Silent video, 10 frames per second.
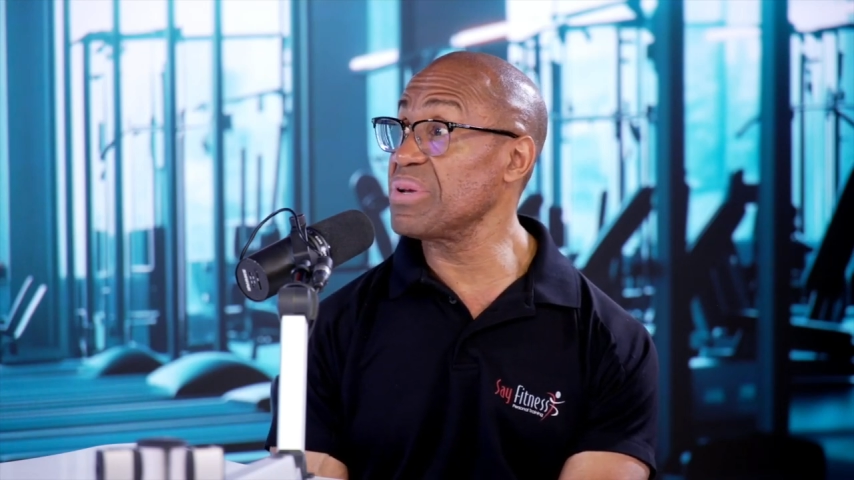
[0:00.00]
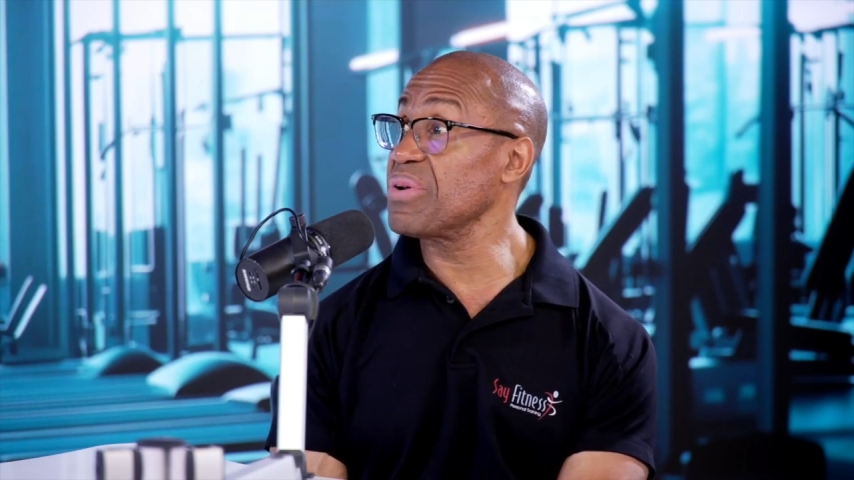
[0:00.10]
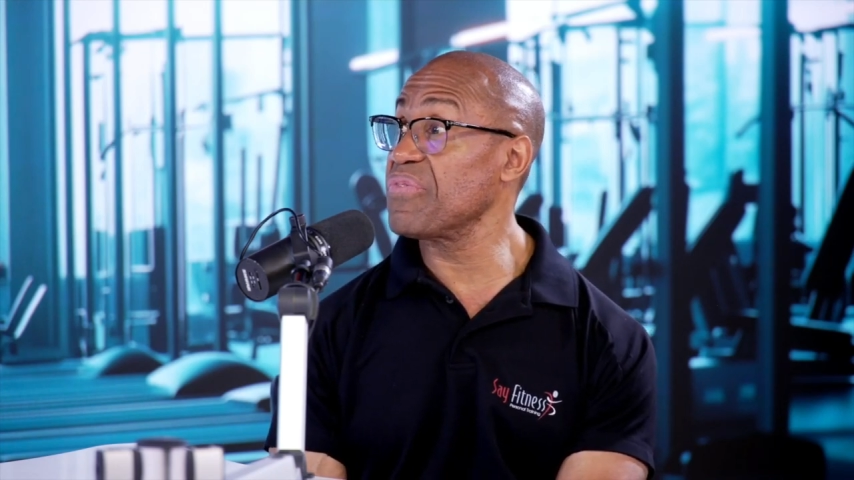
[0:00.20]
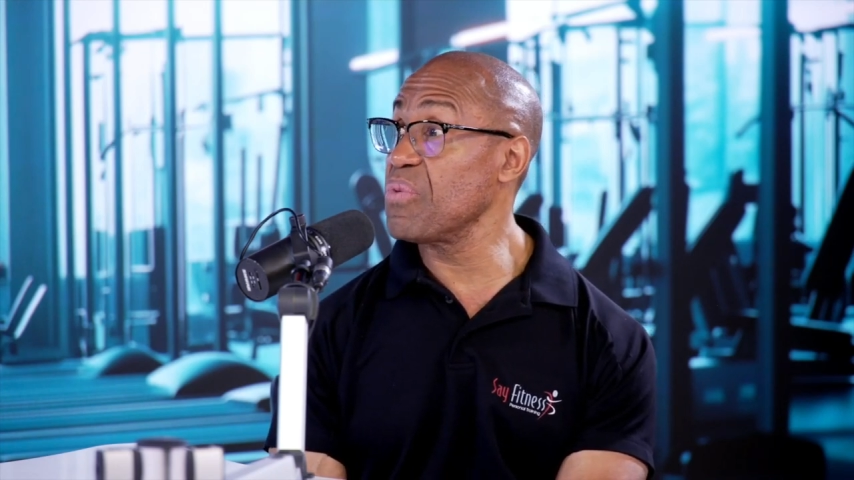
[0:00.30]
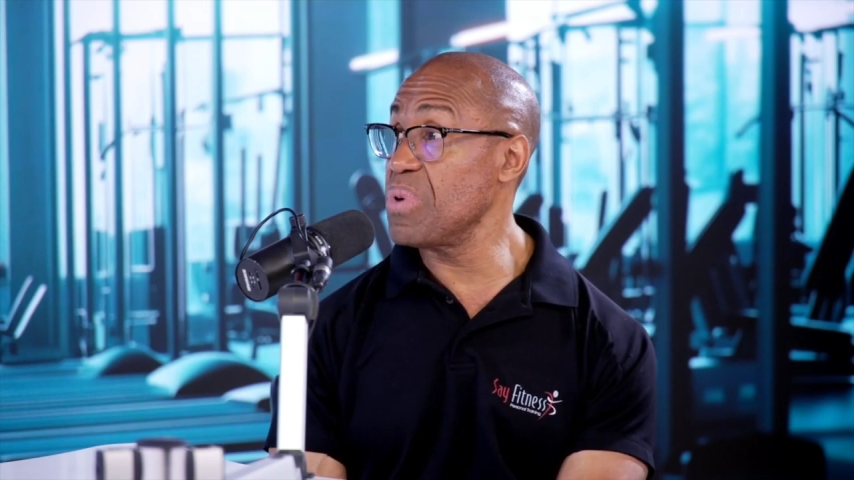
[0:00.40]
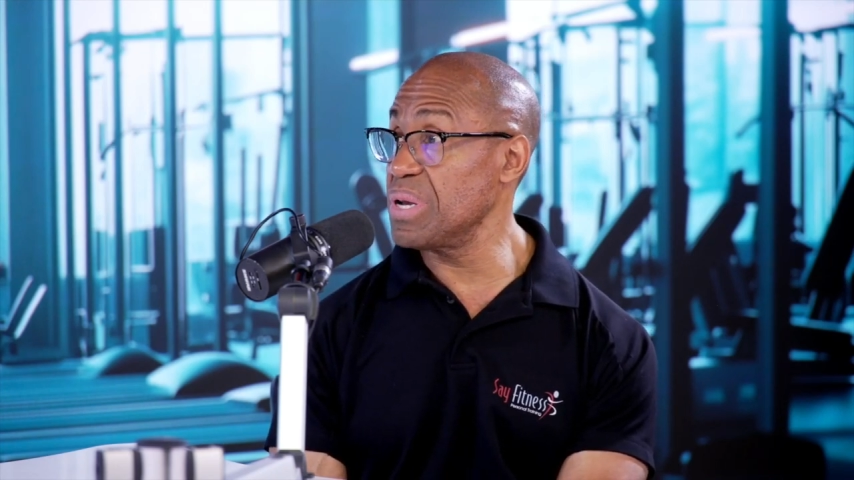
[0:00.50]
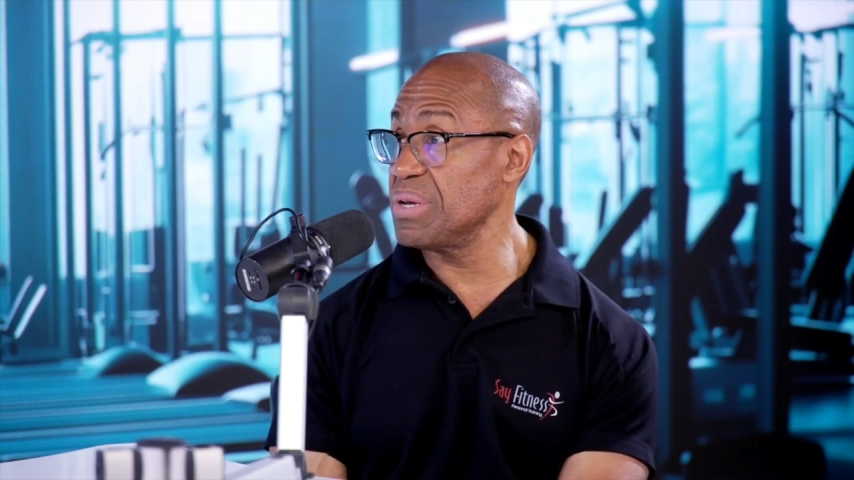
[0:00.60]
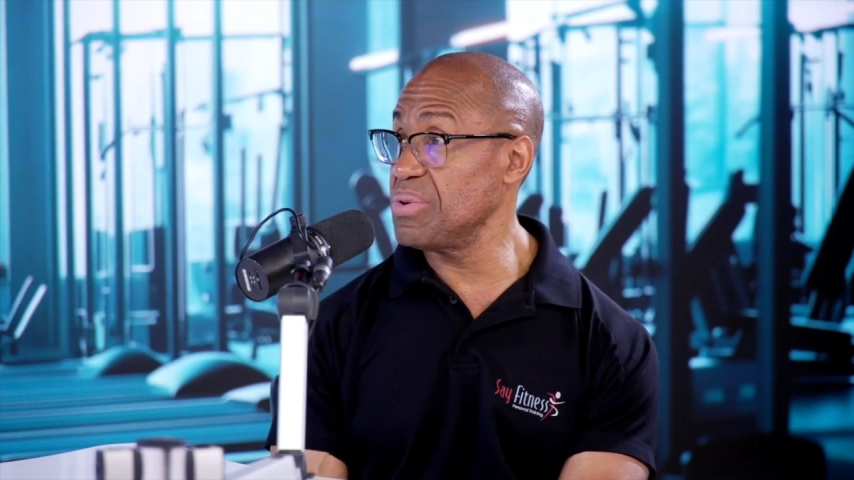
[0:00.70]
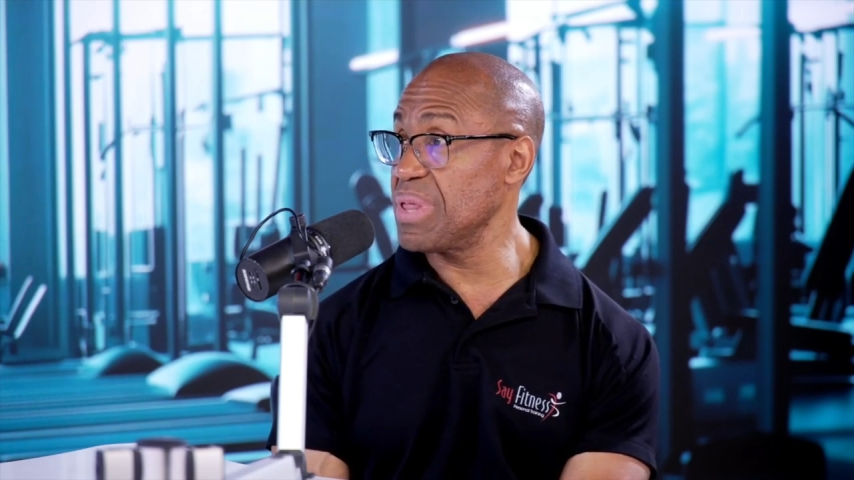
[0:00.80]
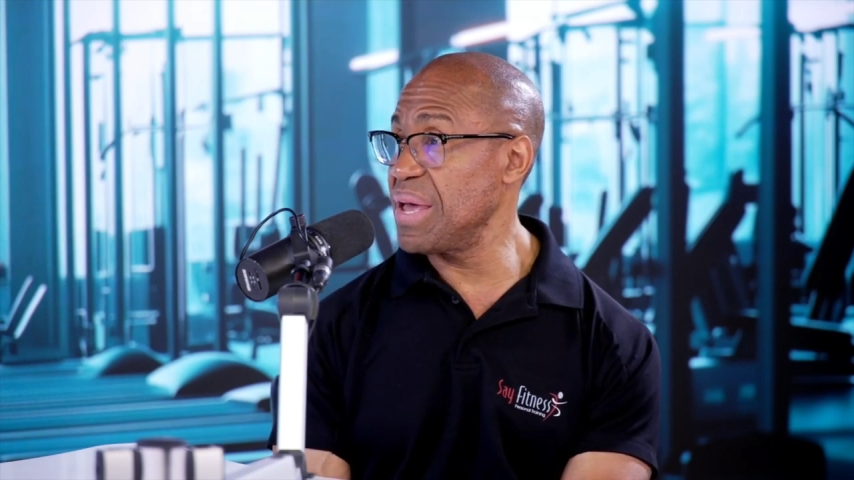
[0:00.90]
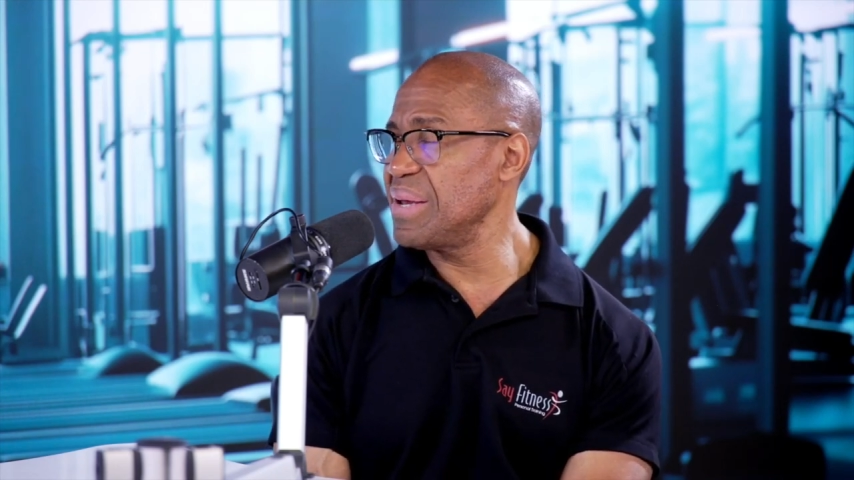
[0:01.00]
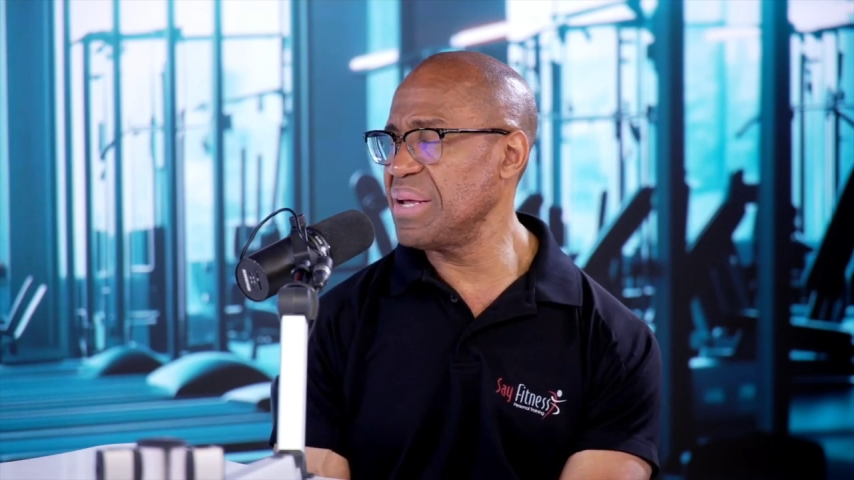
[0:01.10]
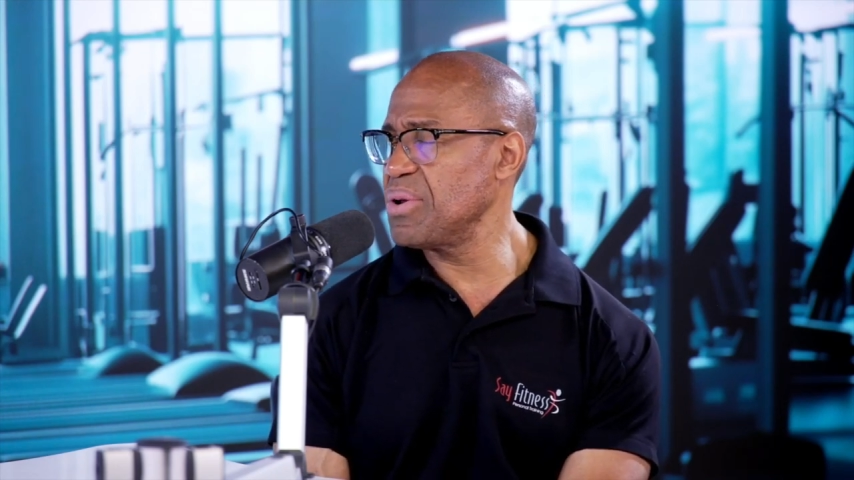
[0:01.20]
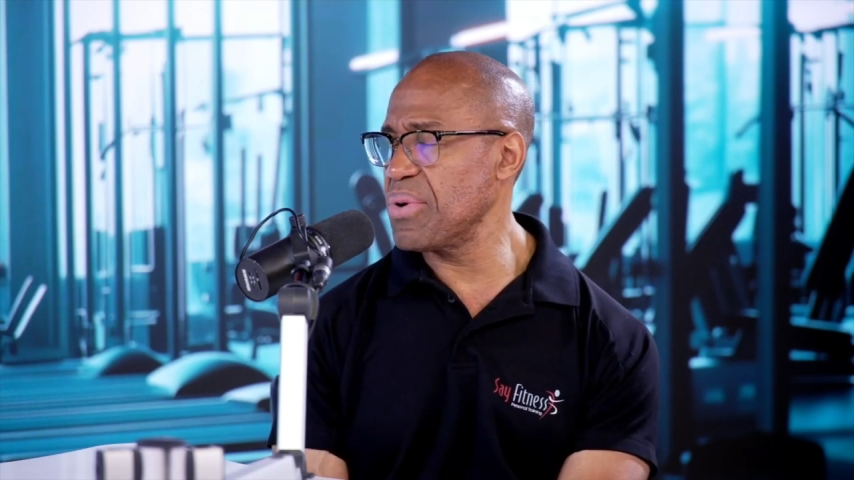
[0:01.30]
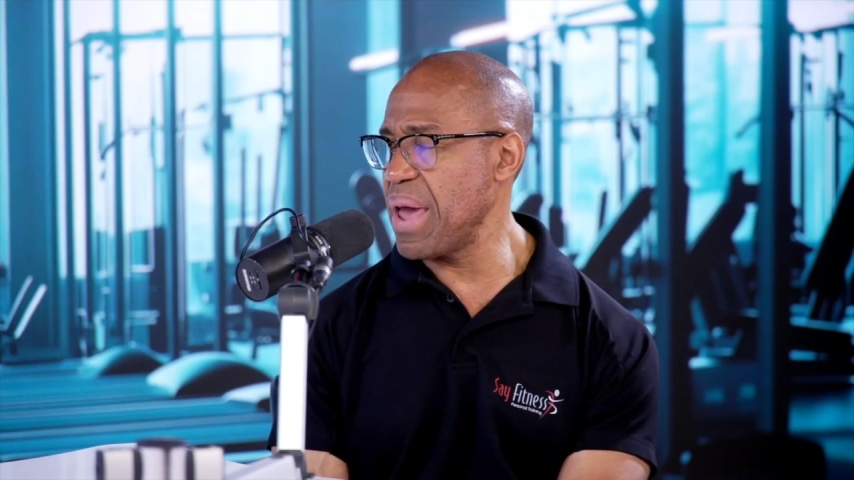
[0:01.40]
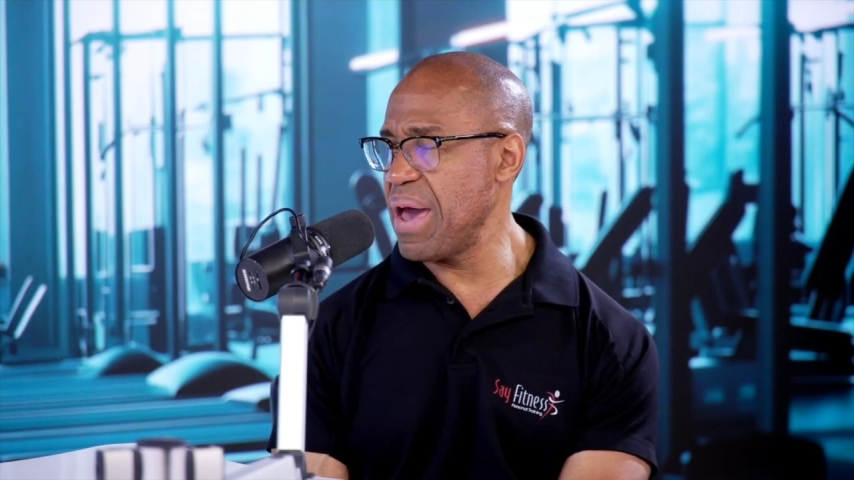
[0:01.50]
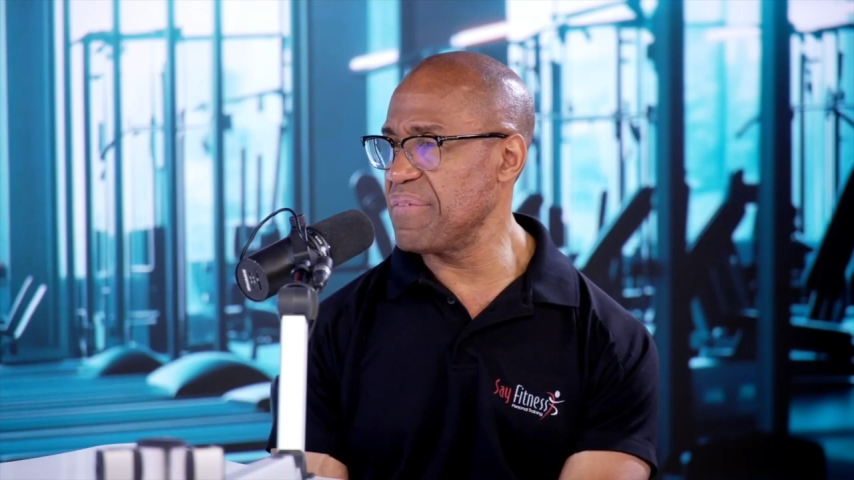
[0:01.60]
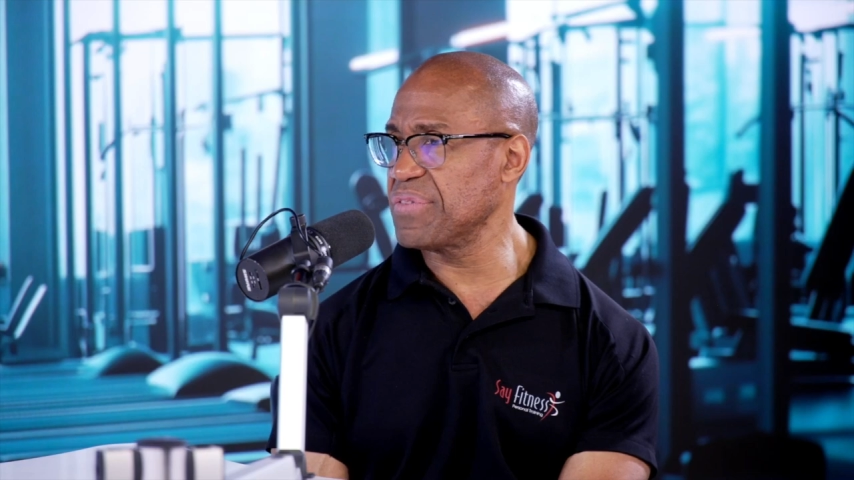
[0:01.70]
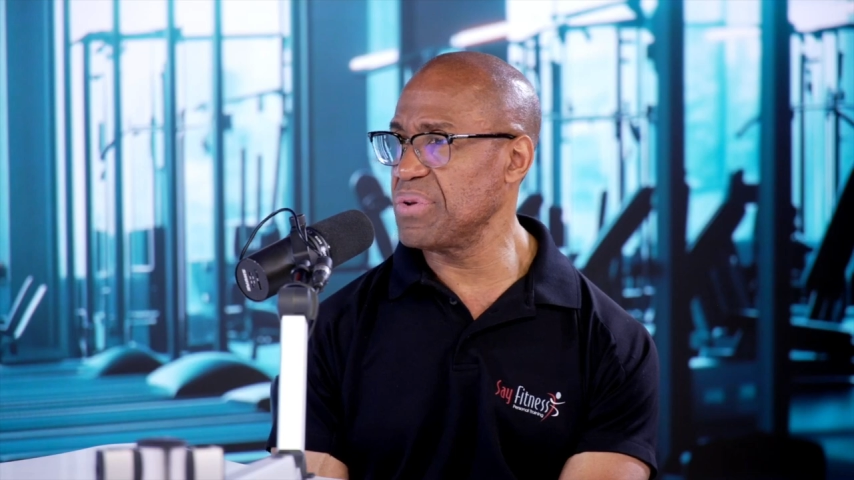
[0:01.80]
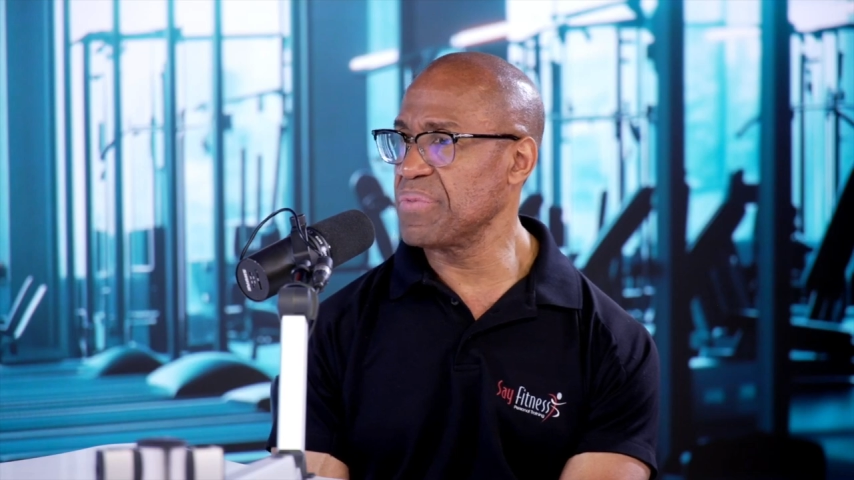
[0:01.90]
don't even want to do that, and they don't
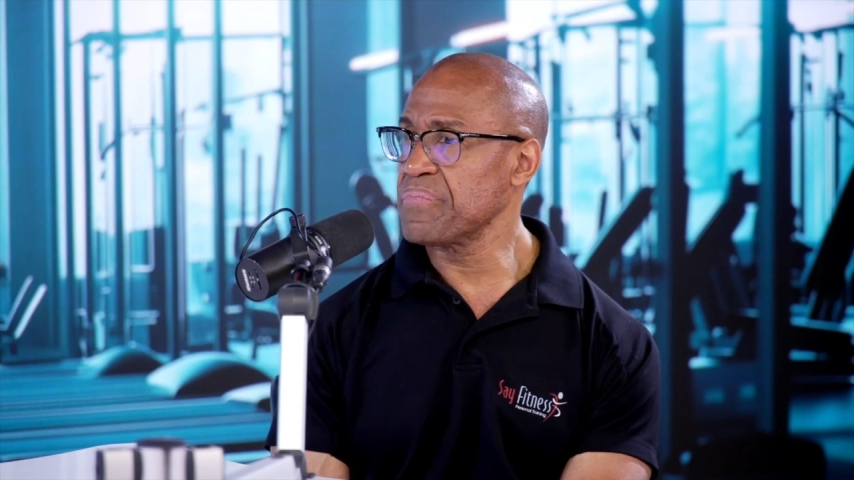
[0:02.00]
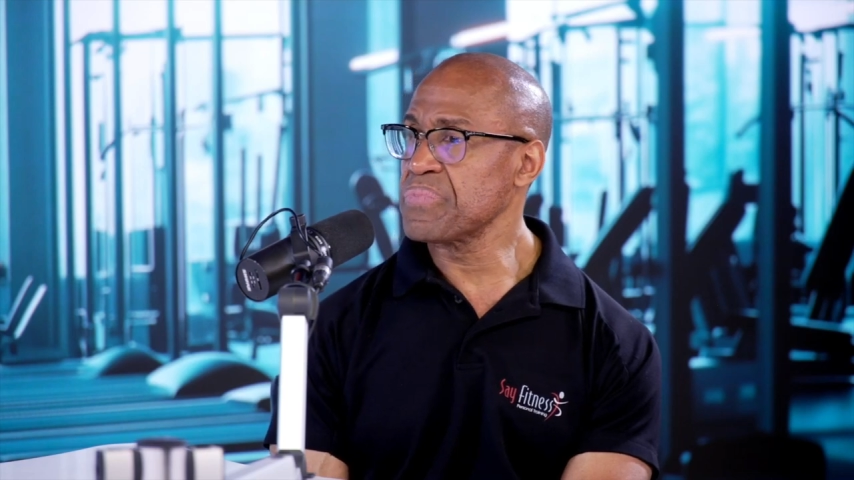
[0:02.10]
have to.